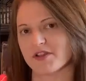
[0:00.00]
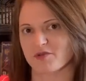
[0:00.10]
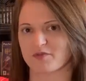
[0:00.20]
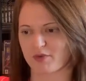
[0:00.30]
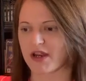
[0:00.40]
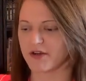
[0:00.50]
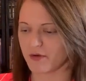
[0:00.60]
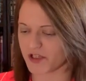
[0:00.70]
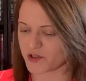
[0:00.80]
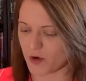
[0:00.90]
This was brand
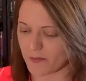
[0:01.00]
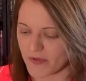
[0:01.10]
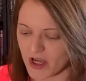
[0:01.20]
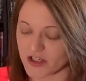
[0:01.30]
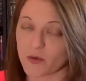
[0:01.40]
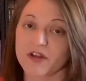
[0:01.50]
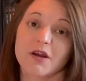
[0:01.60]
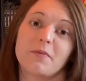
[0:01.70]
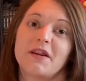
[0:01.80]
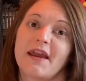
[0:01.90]
new, this one. So we're
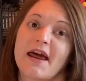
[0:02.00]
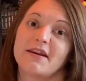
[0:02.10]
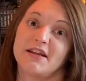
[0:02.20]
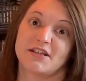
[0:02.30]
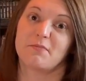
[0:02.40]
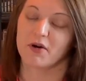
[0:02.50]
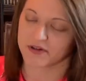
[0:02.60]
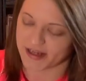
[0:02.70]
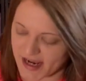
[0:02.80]
dipping again into modern